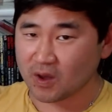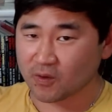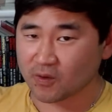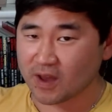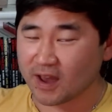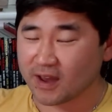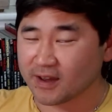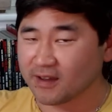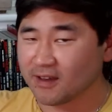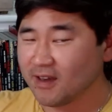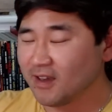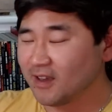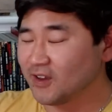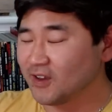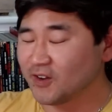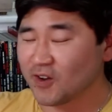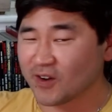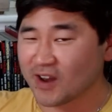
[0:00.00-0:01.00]
okay?
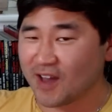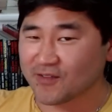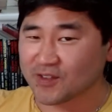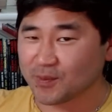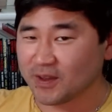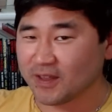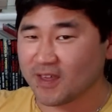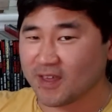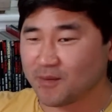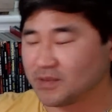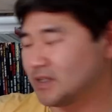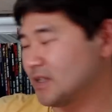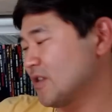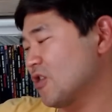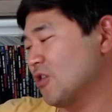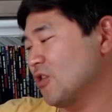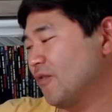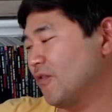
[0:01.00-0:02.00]
You don't have to be in that position.